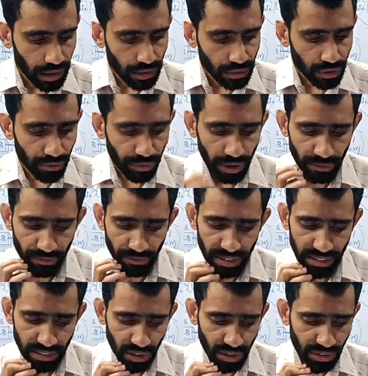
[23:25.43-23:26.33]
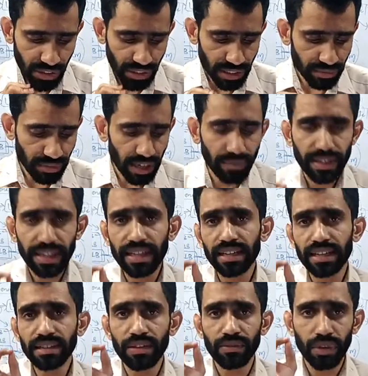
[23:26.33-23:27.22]
So from French Constitution we have
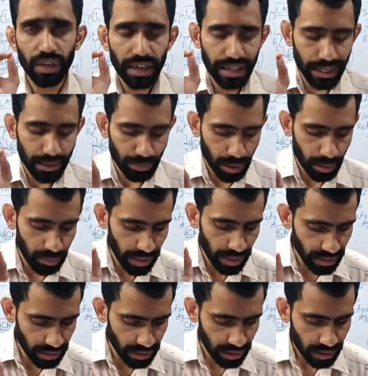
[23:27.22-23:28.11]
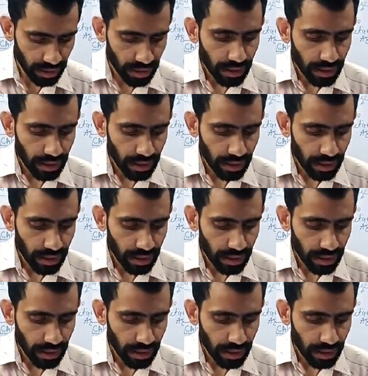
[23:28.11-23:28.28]
taken the word republic,